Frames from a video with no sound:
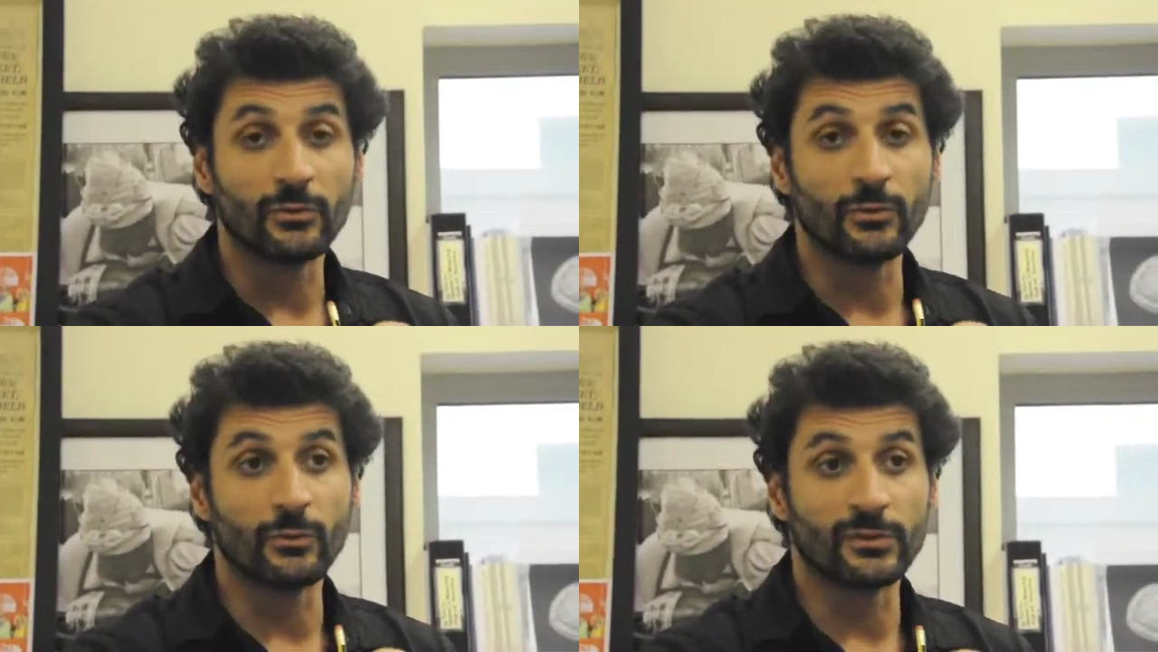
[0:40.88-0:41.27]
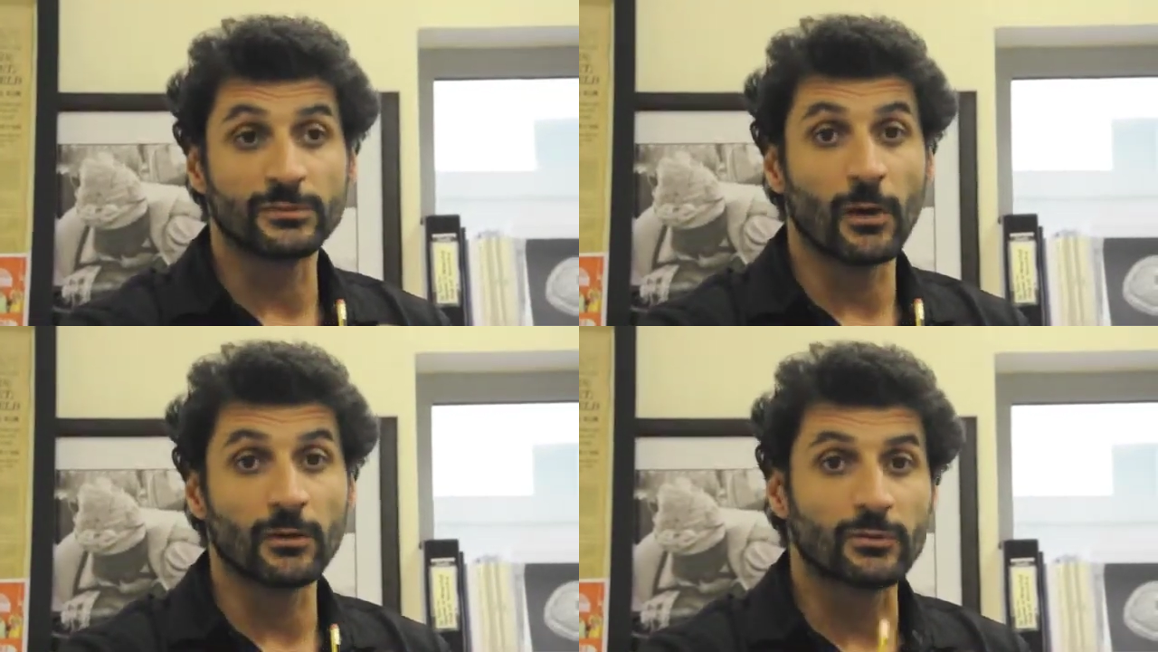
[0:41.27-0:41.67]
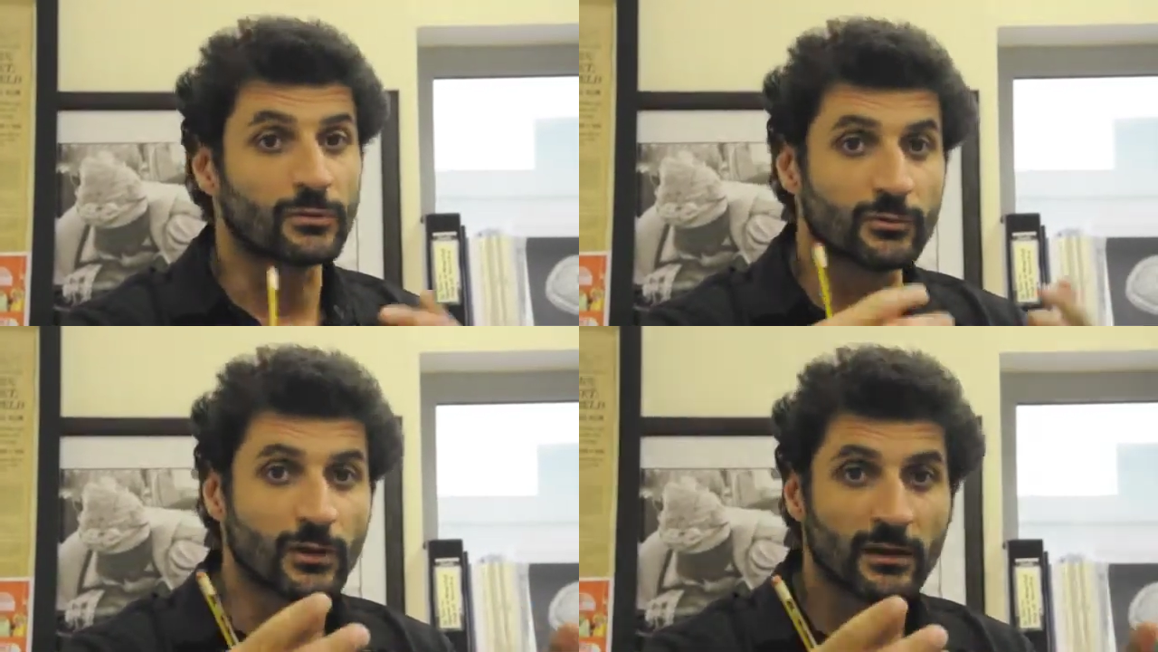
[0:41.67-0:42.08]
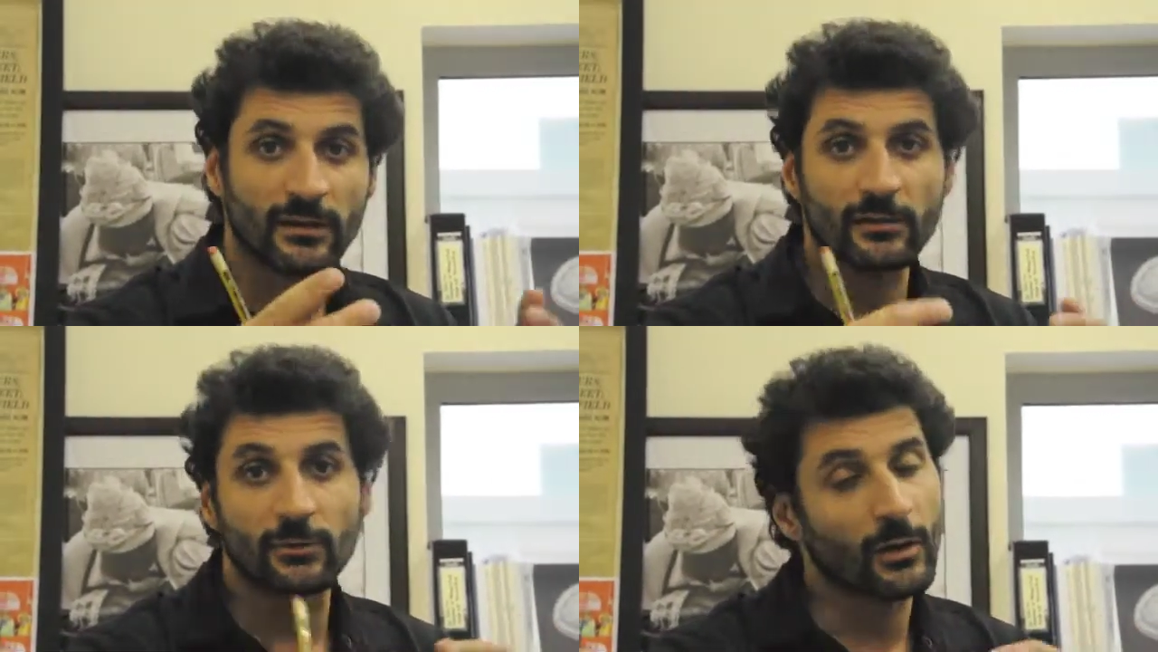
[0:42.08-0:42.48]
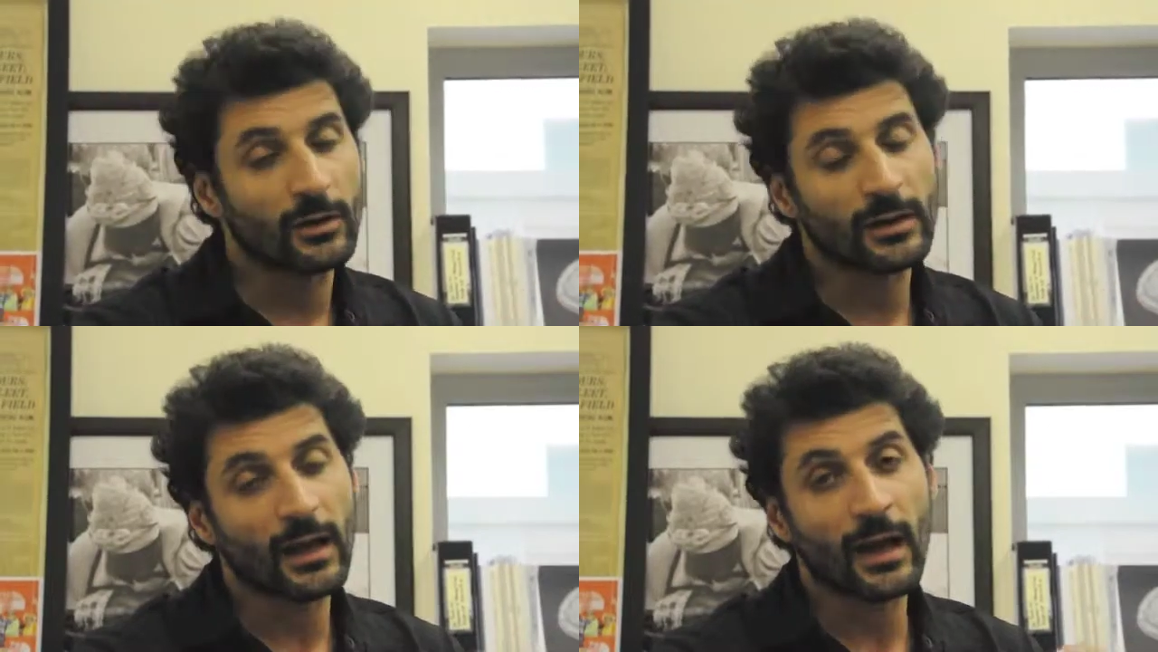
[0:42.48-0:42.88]
to respond to stress that your
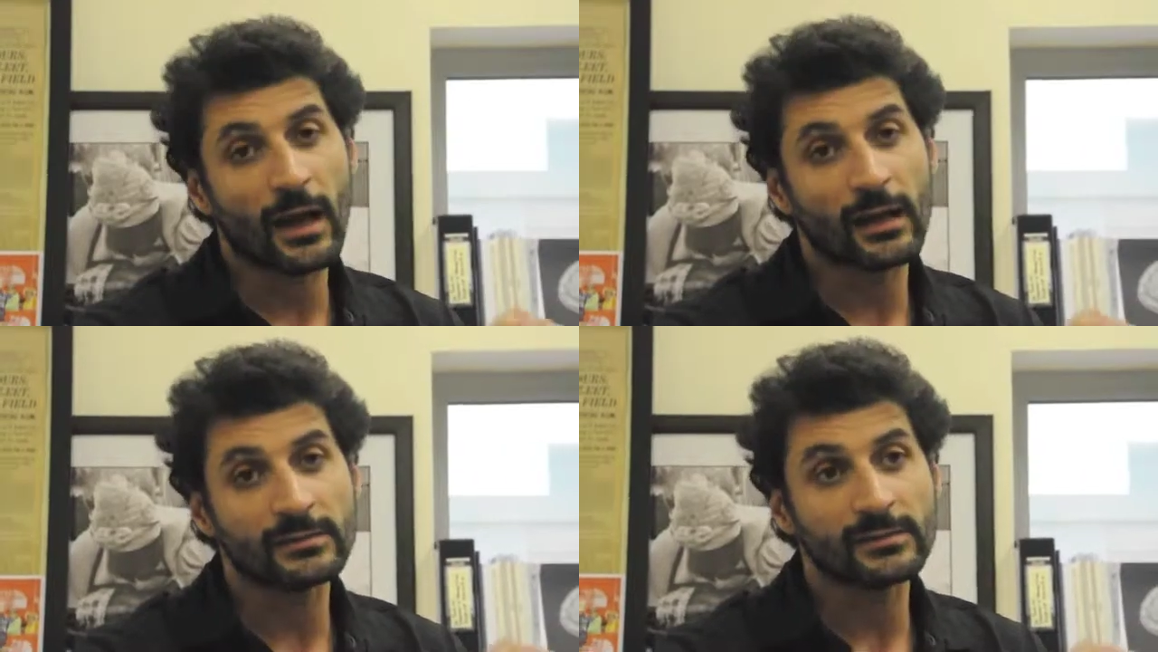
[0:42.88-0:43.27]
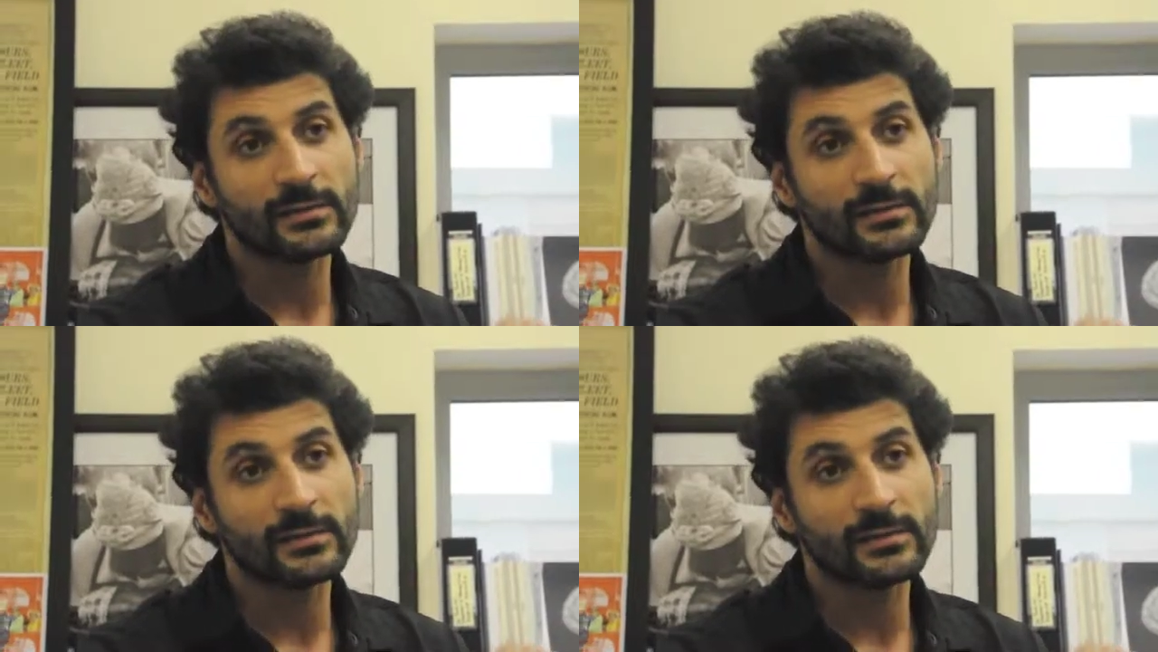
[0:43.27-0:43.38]
body has